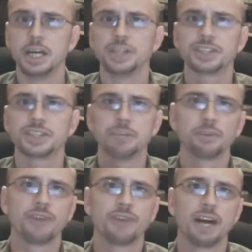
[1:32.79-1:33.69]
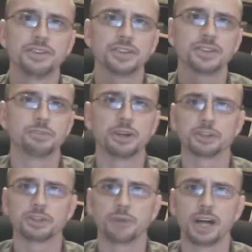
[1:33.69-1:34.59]
To simplify this as much
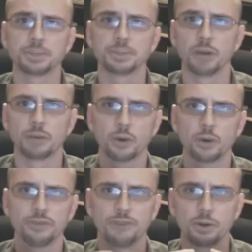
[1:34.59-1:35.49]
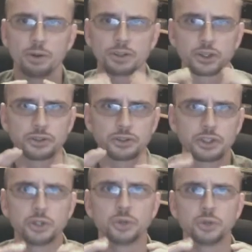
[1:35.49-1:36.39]
as possible, I'm going to focus on
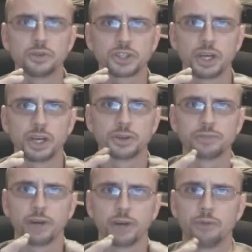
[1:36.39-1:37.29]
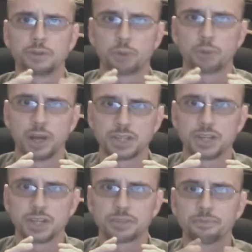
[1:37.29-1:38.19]
two of the cells involved in this
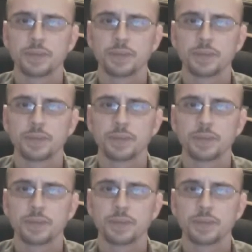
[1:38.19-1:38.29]
process.